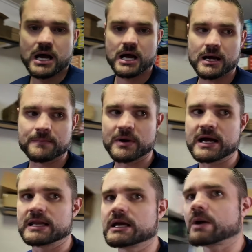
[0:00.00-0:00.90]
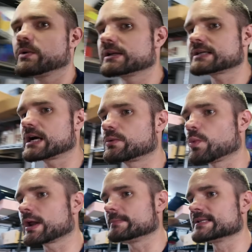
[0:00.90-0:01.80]
But I want to talk
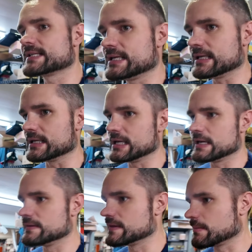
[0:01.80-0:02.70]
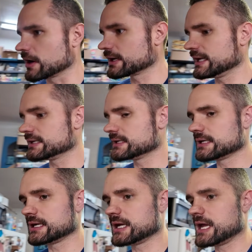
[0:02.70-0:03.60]
what I'm seeing in the
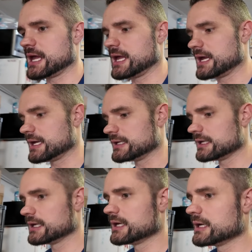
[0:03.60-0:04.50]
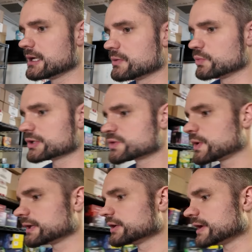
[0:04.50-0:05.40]
market, and we'll
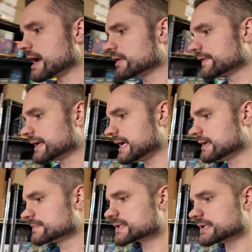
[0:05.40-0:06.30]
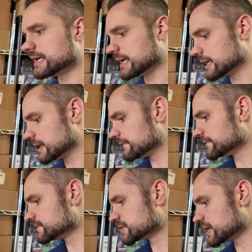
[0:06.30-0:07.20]
quickly go down all the games and
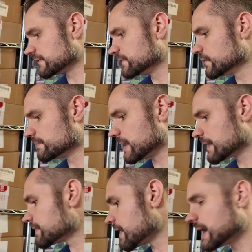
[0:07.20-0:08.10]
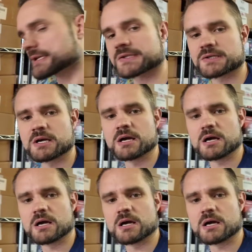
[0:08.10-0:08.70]
share a few of my thoughts